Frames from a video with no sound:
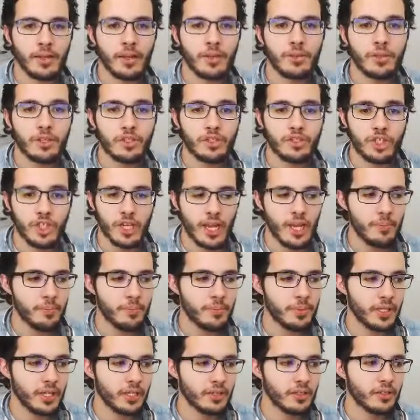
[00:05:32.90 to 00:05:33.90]
the
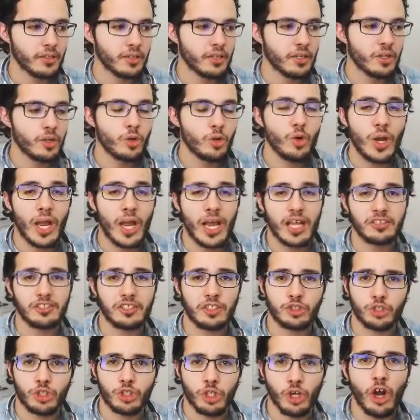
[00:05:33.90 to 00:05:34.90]
champion who has the
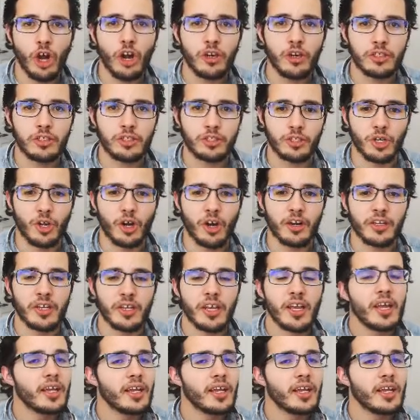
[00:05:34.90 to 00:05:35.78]
Charizard